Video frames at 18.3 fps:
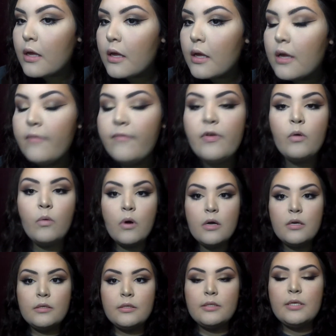If you
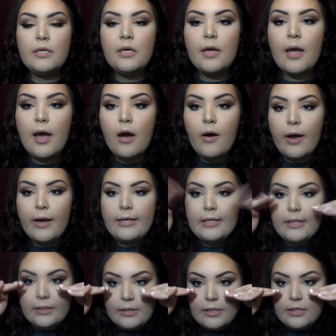want to see how I
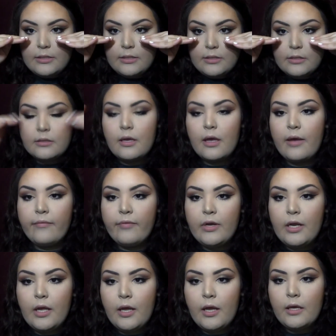did this
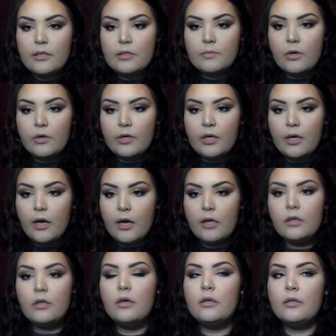everyday smoky
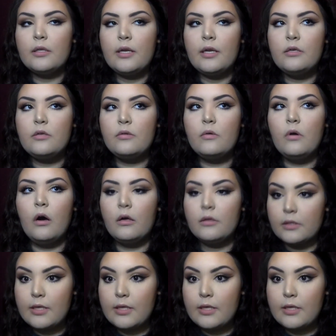eye look that I do all the